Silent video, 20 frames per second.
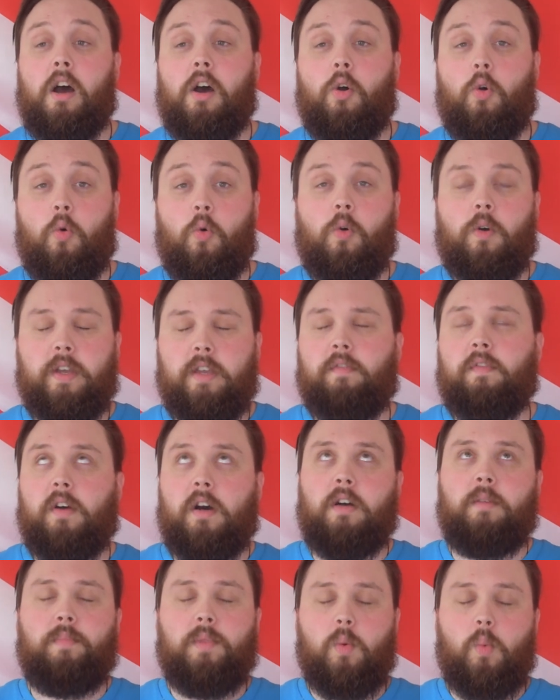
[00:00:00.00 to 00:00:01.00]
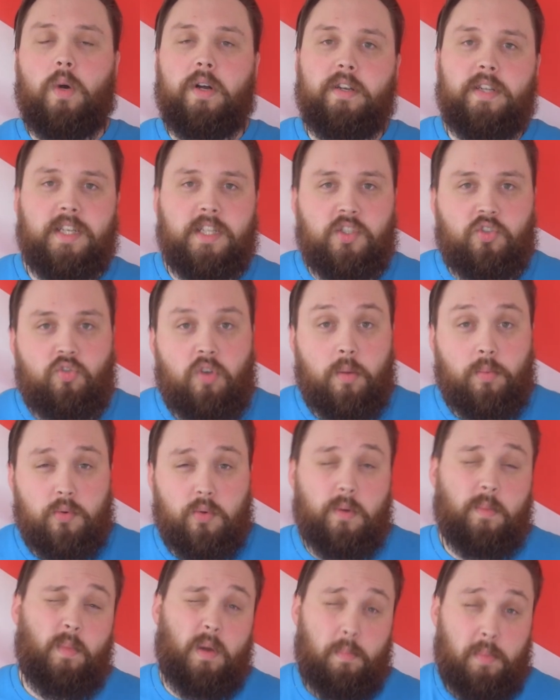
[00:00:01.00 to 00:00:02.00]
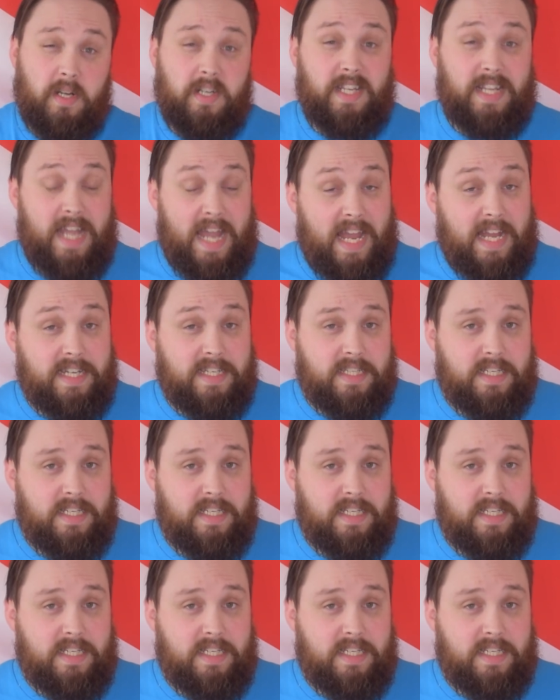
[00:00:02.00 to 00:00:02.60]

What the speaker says: or if I'm the one in trouble and my buddy can